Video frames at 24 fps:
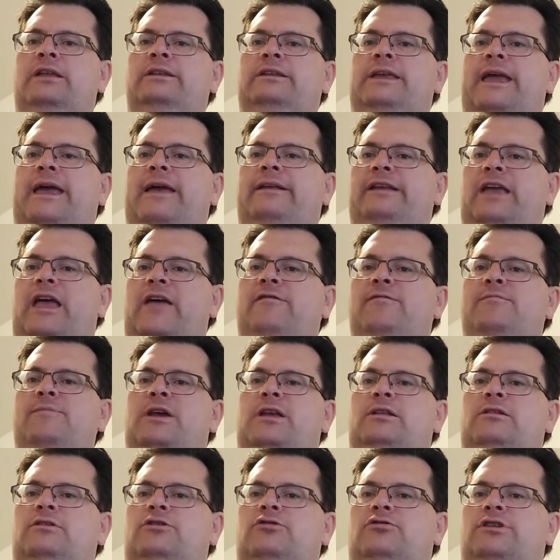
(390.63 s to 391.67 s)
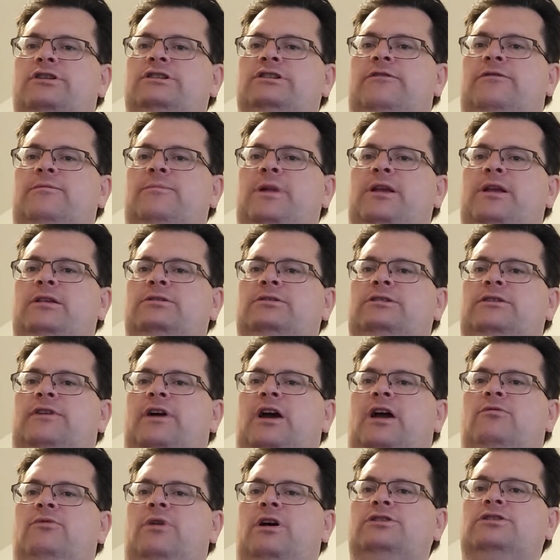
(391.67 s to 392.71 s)
They had heavy metal, Christian metal stuff,
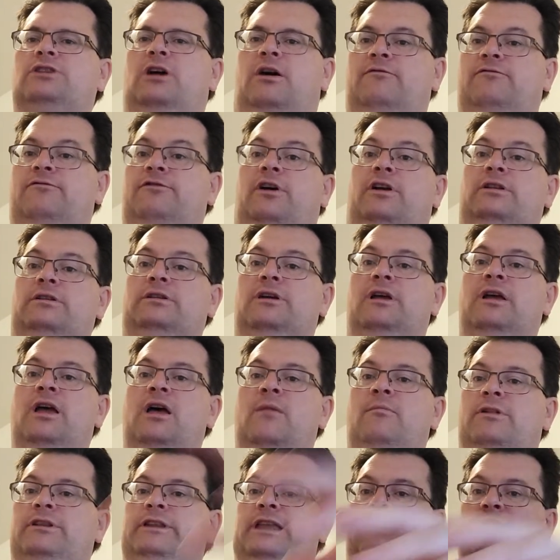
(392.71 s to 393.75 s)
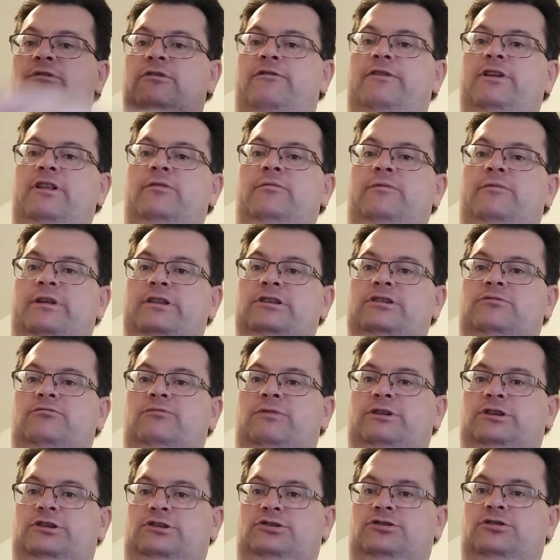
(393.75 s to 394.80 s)
high rocks up front, but they weren't affiliated with,
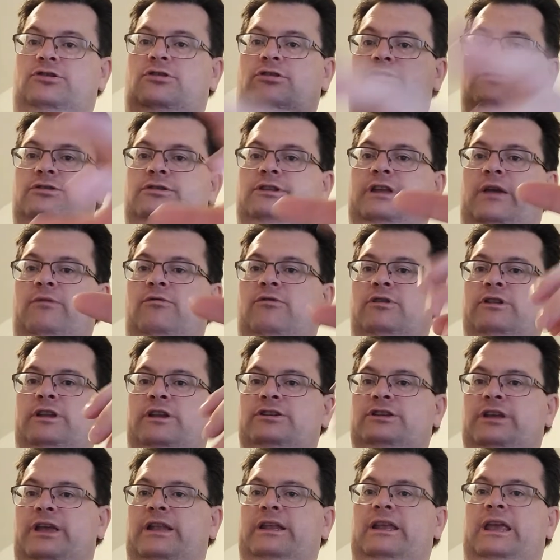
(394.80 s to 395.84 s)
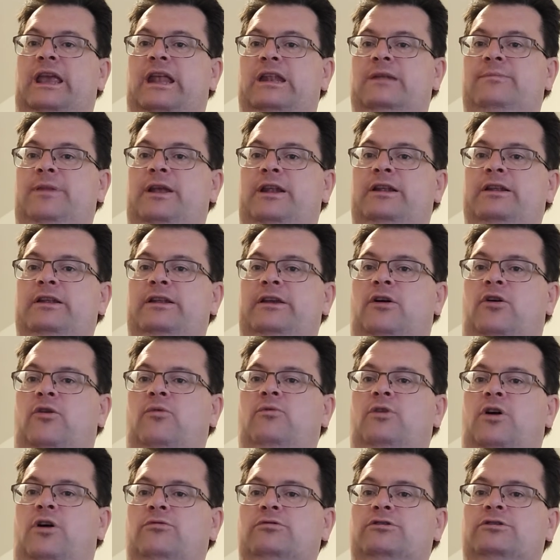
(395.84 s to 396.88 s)
with the church. They were just an independent
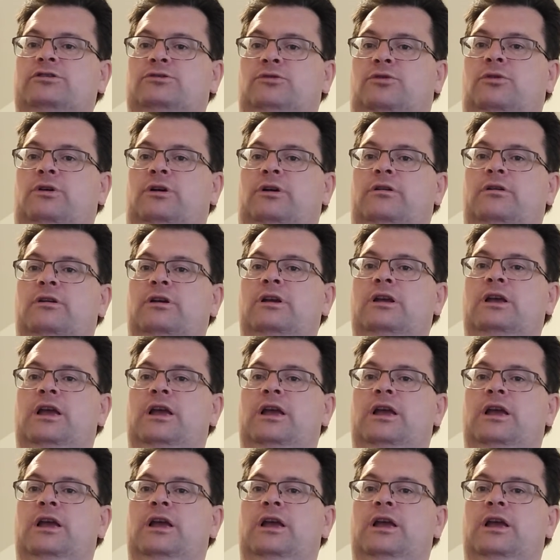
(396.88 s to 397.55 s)
owned, owned store.